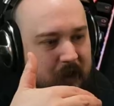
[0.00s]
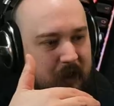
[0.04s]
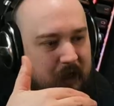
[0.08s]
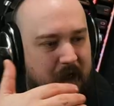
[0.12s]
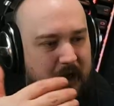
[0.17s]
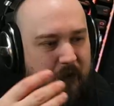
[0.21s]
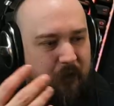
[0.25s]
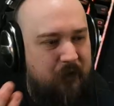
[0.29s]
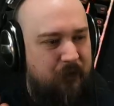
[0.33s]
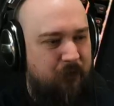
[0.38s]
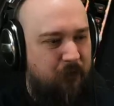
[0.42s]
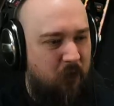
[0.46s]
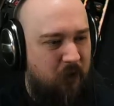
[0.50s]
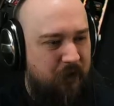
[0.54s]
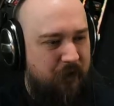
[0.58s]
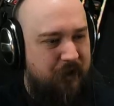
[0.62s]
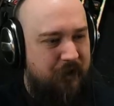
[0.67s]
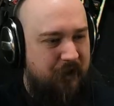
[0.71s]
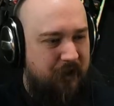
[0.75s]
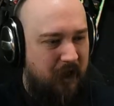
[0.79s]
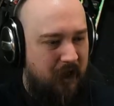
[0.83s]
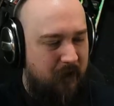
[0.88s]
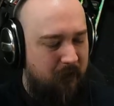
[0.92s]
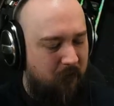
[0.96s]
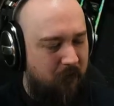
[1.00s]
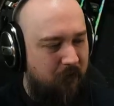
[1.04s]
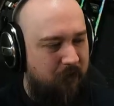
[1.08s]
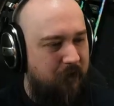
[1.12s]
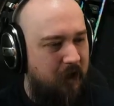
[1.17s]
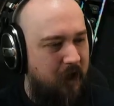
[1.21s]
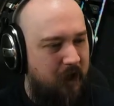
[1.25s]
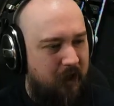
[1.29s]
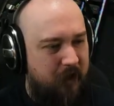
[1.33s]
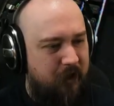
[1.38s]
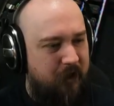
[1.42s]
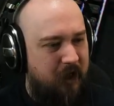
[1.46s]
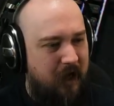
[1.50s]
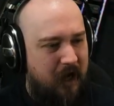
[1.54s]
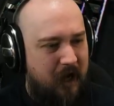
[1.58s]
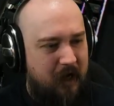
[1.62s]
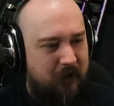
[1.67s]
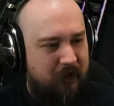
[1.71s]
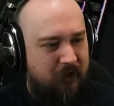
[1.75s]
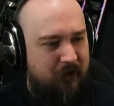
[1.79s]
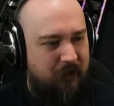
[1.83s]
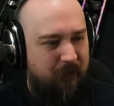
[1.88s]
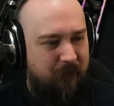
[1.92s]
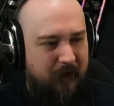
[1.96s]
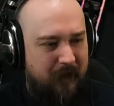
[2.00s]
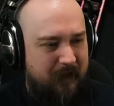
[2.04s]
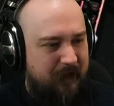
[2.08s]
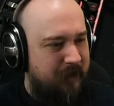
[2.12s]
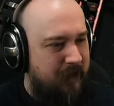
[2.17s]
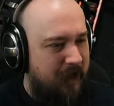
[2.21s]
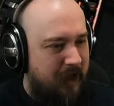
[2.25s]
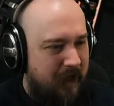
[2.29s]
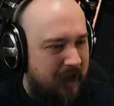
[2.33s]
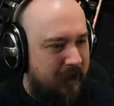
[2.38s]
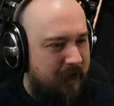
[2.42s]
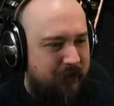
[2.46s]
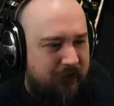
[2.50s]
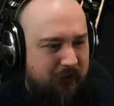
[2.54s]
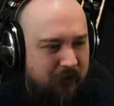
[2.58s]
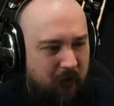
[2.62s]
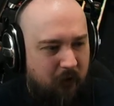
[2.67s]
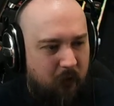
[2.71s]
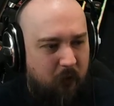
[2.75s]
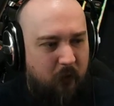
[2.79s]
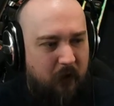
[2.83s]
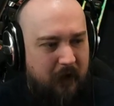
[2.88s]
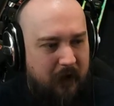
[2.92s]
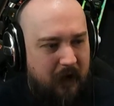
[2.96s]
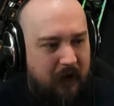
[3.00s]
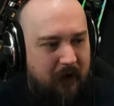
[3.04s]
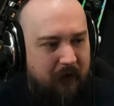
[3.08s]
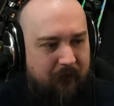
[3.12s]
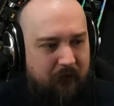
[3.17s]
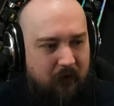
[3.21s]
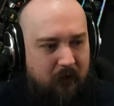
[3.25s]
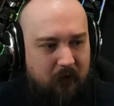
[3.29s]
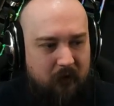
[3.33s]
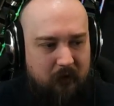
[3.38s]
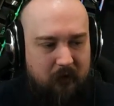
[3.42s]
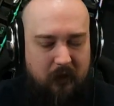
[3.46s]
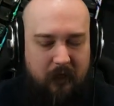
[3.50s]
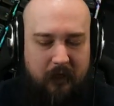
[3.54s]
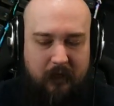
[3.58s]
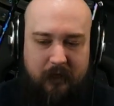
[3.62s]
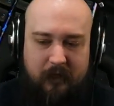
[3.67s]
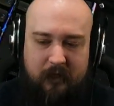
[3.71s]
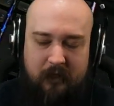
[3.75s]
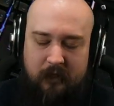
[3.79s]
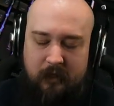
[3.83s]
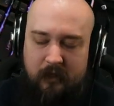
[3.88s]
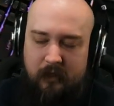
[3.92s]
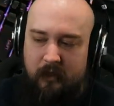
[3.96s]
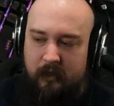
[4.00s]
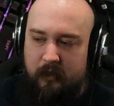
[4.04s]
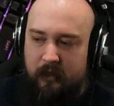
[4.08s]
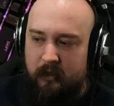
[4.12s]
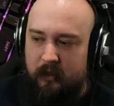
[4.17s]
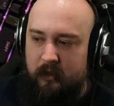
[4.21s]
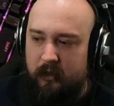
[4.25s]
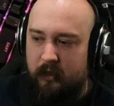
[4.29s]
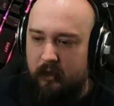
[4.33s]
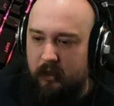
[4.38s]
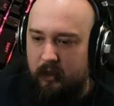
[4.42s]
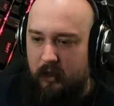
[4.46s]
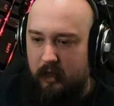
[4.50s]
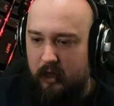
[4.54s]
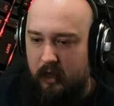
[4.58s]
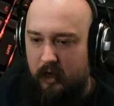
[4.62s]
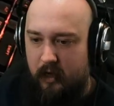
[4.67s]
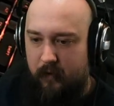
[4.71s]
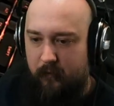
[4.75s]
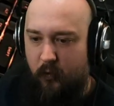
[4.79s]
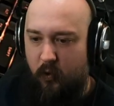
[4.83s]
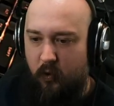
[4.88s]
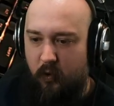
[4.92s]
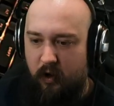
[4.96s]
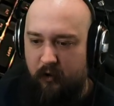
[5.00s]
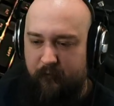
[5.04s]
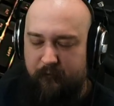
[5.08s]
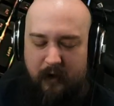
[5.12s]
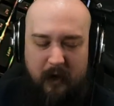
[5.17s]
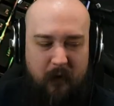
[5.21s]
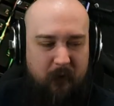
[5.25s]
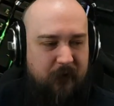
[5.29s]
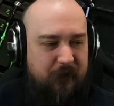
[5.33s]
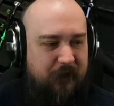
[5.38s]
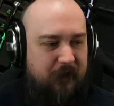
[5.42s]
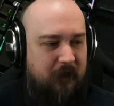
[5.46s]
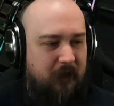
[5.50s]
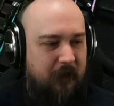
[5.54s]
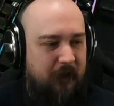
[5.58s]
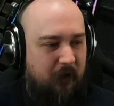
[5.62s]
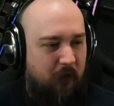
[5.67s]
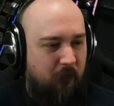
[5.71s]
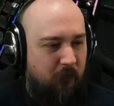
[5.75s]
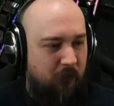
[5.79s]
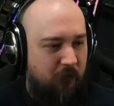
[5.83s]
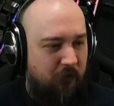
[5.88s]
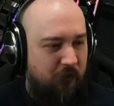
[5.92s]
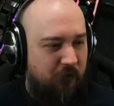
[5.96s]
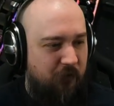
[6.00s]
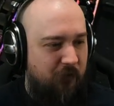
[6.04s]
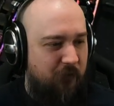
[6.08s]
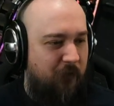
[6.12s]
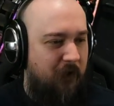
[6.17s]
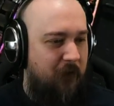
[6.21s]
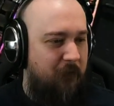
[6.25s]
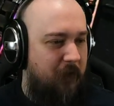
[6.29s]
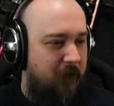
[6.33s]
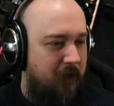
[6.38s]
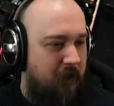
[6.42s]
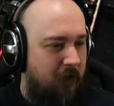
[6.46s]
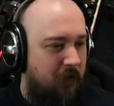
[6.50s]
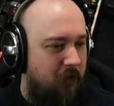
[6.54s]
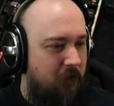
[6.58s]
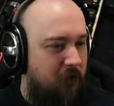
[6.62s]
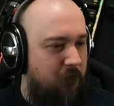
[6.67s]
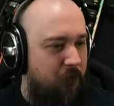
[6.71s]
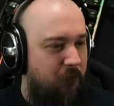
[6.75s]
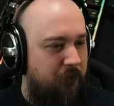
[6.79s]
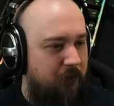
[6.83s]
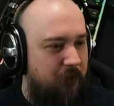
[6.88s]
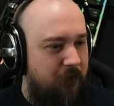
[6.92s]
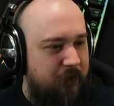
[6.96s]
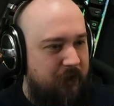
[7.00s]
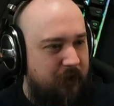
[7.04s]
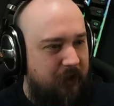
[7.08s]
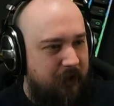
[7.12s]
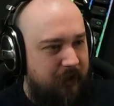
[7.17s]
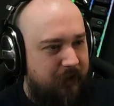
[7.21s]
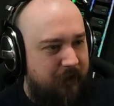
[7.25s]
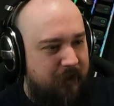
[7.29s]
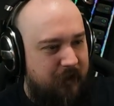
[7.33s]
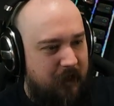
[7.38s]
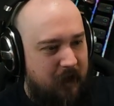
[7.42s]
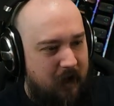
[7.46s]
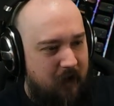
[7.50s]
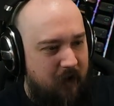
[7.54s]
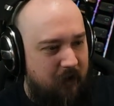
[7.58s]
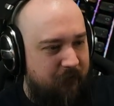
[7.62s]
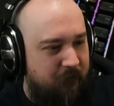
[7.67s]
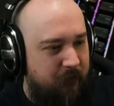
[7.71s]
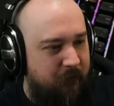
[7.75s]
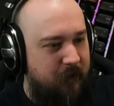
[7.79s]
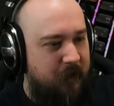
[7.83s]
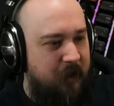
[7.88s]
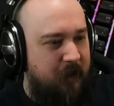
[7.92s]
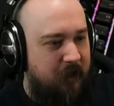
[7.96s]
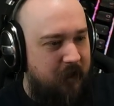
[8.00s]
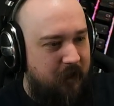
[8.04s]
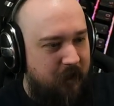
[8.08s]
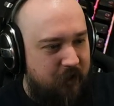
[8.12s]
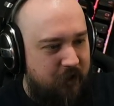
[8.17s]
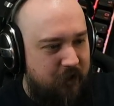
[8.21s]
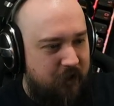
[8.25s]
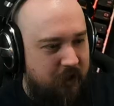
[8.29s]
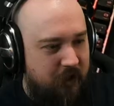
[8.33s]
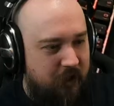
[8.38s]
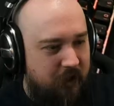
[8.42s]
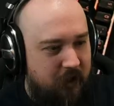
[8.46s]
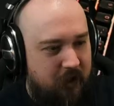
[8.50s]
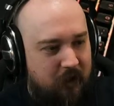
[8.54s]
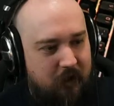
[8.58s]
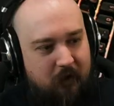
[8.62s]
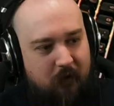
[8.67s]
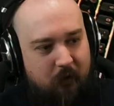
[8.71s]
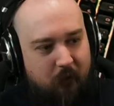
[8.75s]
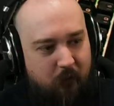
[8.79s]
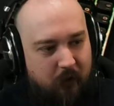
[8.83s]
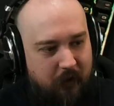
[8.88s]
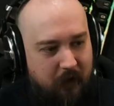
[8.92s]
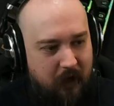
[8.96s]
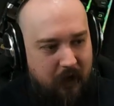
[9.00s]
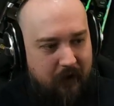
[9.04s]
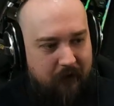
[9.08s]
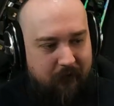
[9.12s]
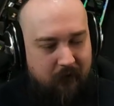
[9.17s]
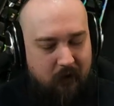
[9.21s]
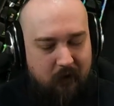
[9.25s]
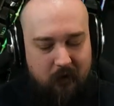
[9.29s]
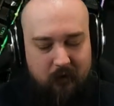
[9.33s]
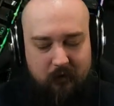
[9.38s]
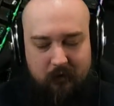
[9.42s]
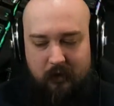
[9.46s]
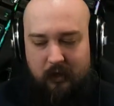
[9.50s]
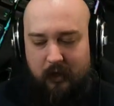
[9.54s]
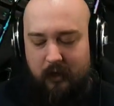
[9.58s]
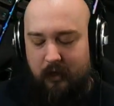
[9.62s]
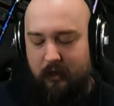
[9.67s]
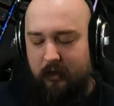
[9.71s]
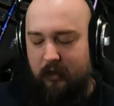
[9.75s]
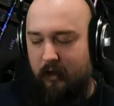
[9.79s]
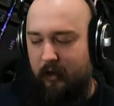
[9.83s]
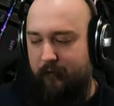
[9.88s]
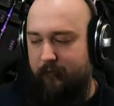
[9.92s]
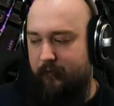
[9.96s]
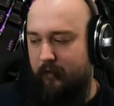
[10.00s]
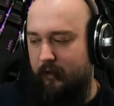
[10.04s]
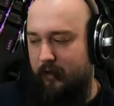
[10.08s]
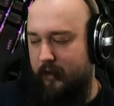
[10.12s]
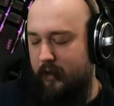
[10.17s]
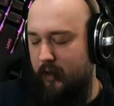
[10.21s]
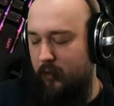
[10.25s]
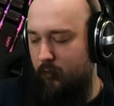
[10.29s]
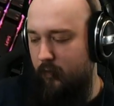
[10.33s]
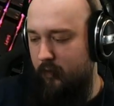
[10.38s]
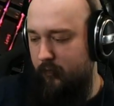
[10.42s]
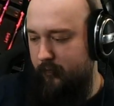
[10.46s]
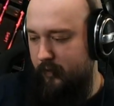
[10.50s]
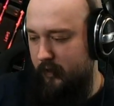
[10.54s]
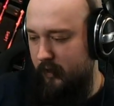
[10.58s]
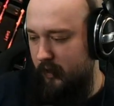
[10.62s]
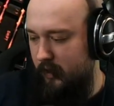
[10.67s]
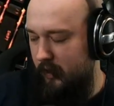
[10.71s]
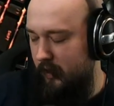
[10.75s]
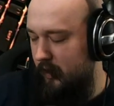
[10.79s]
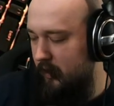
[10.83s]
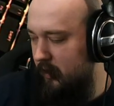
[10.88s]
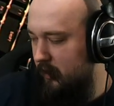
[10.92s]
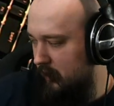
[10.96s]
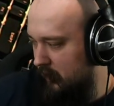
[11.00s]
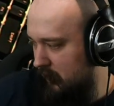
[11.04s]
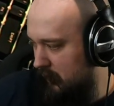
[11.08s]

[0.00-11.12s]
and it was more stable, not attached to my desk or whatever, like, or if I was in like a room on my own where there isn't like sound from the kitchen or whatever, like I feel like it would be